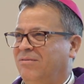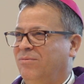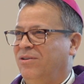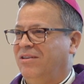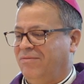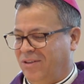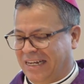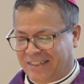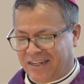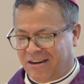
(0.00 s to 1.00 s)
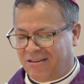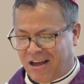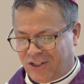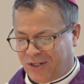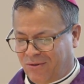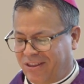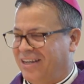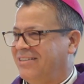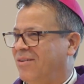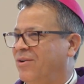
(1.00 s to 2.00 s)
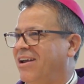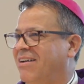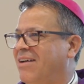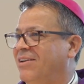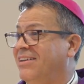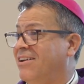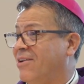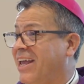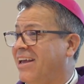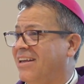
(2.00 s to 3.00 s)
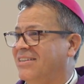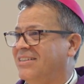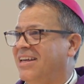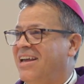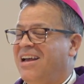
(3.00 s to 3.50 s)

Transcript: with the technological things that we are having in our hands.